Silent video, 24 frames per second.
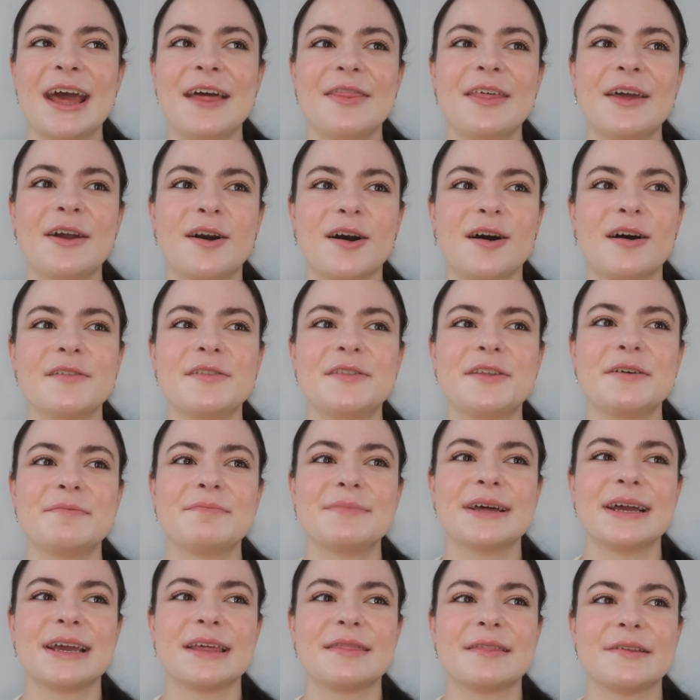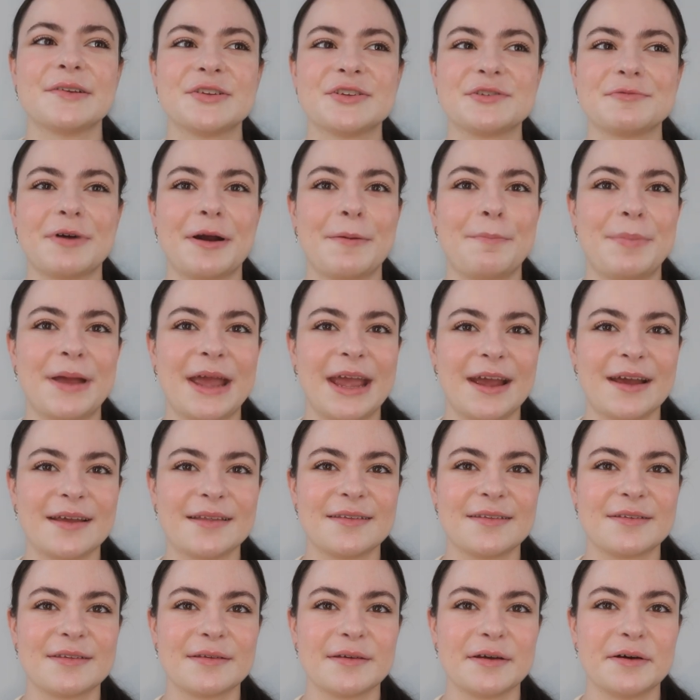They called them like the
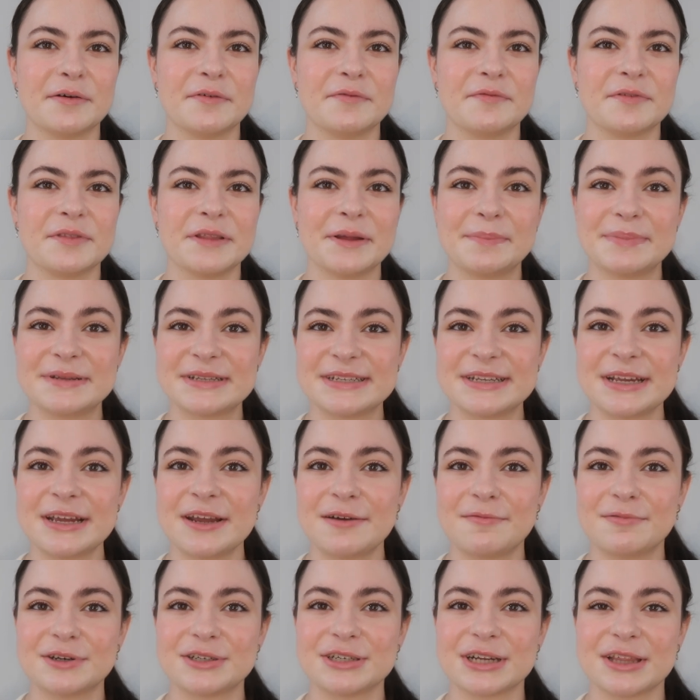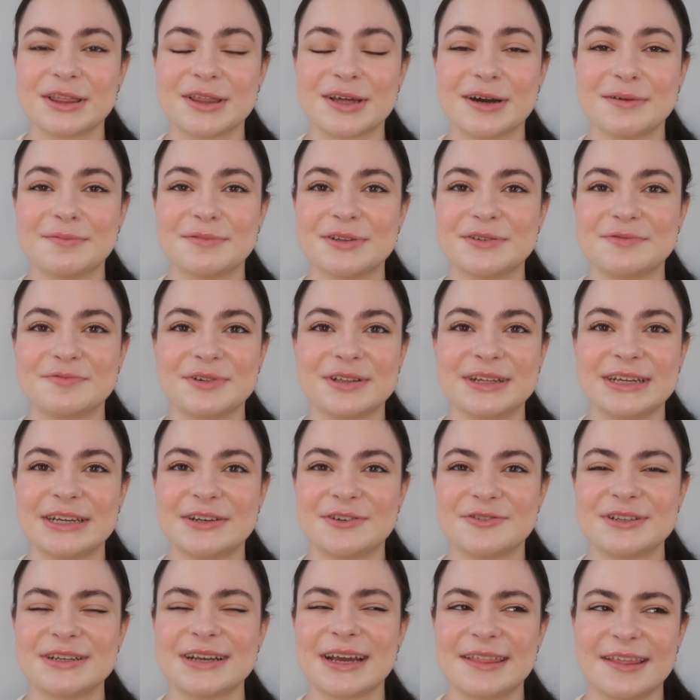sweatpants of lipstick, which I thought was really
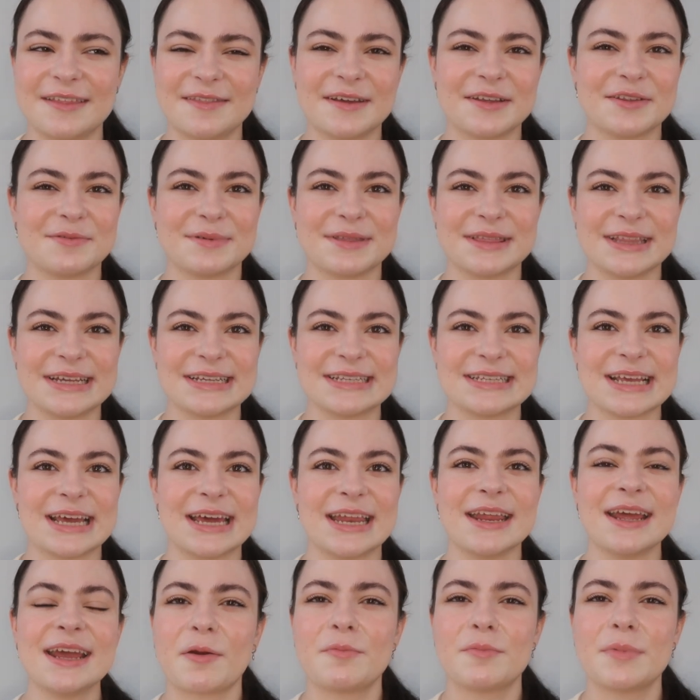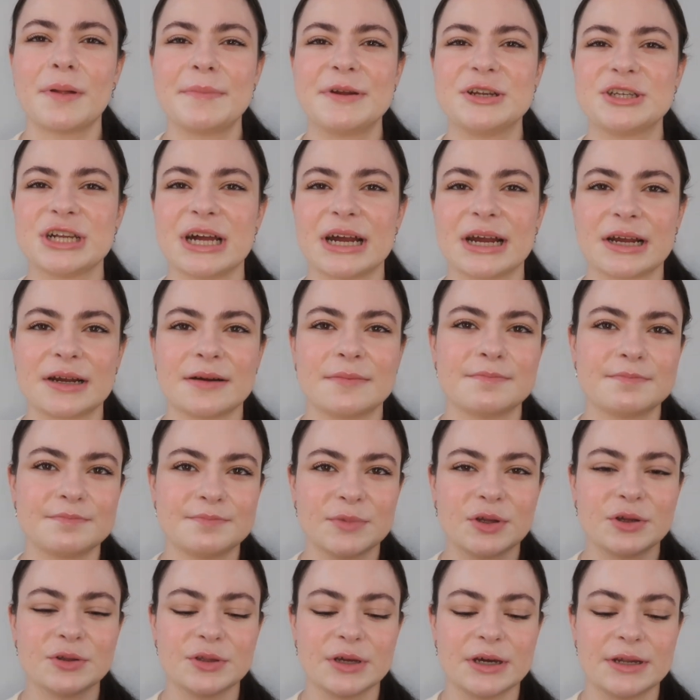interesting. I think that's what they said. Let me check.
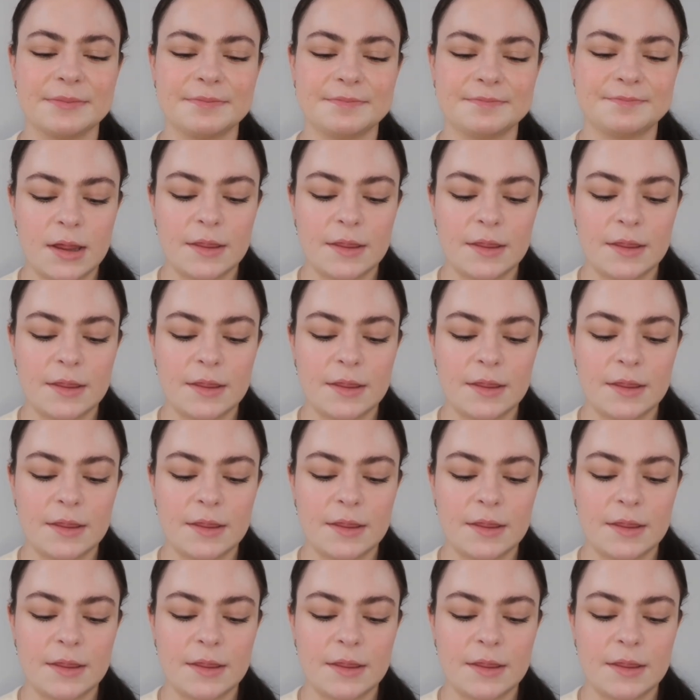Hold on.